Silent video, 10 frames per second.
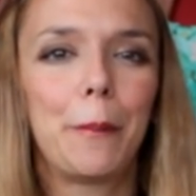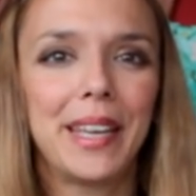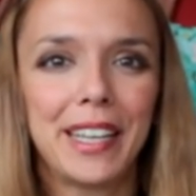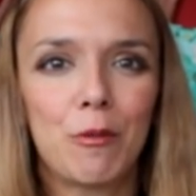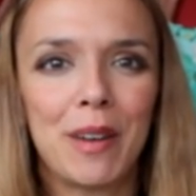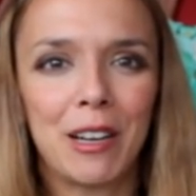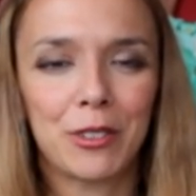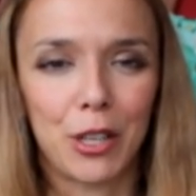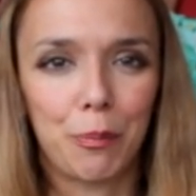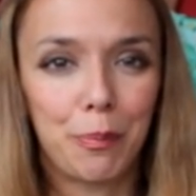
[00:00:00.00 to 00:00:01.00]
big
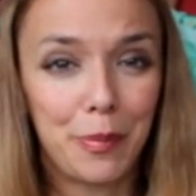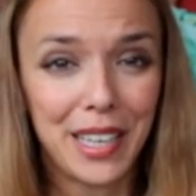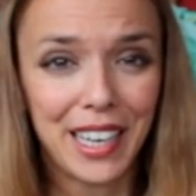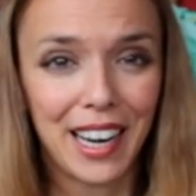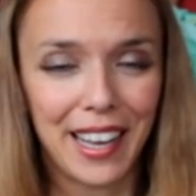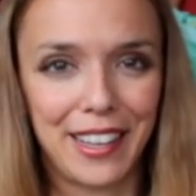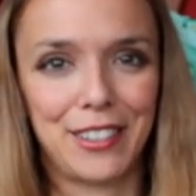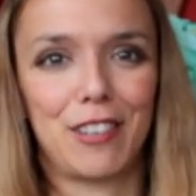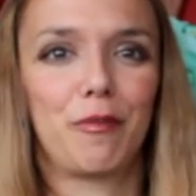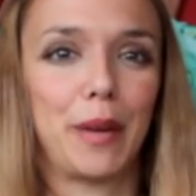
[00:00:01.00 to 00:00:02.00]
amount and big
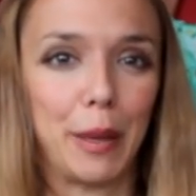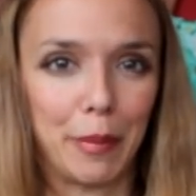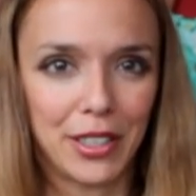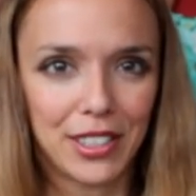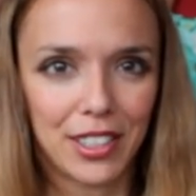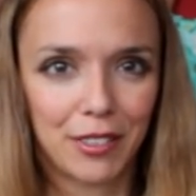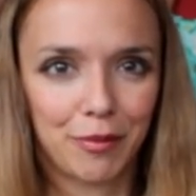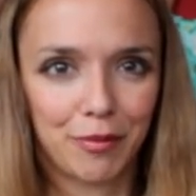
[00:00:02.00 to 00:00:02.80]
layers of papers.